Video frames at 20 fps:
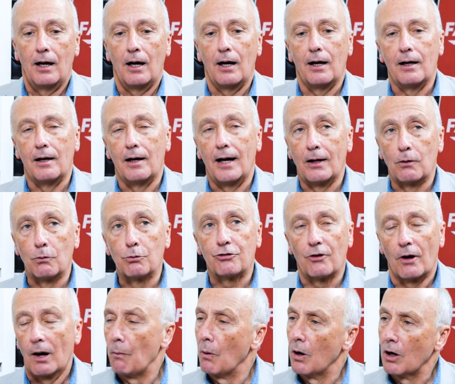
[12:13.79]
And
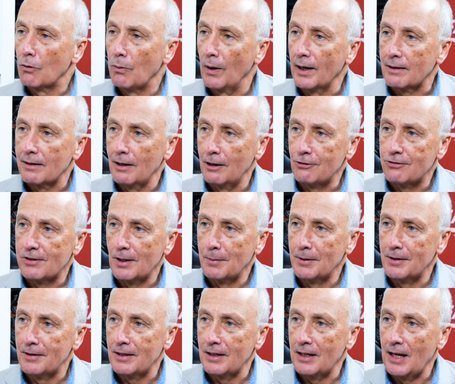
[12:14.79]
also I work quite closely
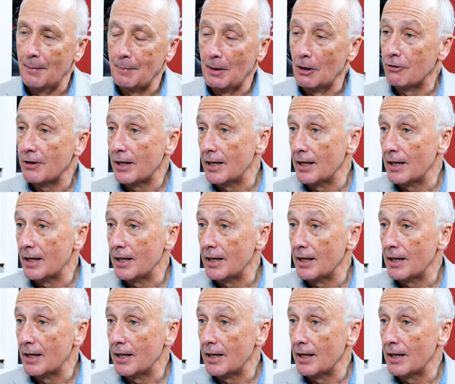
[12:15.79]
with the MOD,